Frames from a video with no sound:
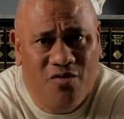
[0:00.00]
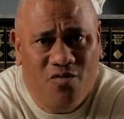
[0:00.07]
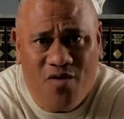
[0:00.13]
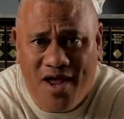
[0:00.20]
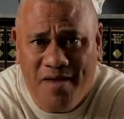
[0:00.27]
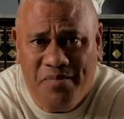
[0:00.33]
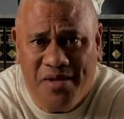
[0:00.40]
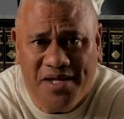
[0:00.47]

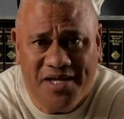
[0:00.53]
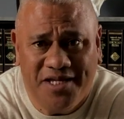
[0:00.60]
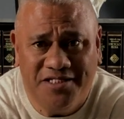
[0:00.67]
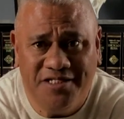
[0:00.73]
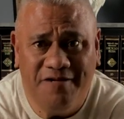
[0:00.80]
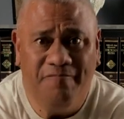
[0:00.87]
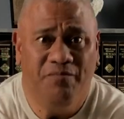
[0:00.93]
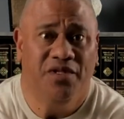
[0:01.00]
Why?
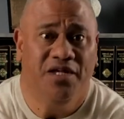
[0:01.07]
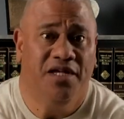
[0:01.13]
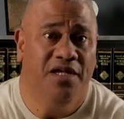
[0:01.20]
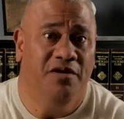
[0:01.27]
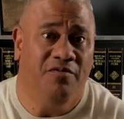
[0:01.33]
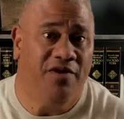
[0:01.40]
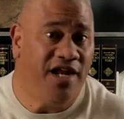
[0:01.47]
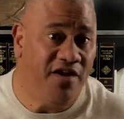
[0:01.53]
Because
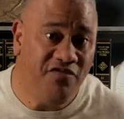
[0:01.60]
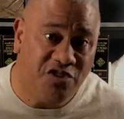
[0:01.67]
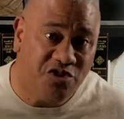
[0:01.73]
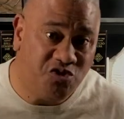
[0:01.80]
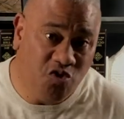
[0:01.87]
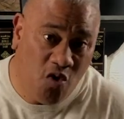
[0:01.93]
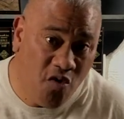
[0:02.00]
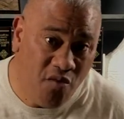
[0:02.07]
whatever
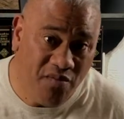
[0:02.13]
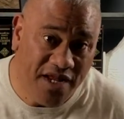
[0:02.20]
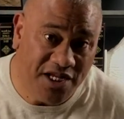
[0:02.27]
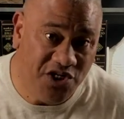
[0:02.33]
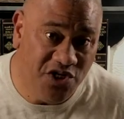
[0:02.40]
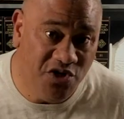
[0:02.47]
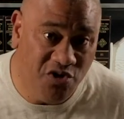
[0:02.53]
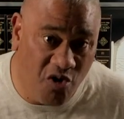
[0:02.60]
storm
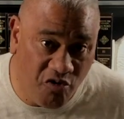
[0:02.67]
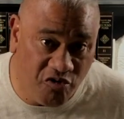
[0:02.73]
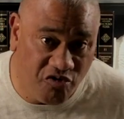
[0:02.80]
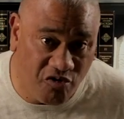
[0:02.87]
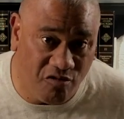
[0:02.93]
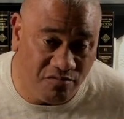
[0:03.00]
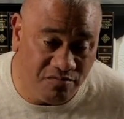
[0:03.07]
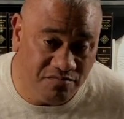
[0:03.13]
that you go
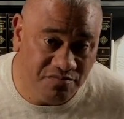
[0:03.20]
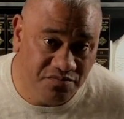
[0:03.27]
through,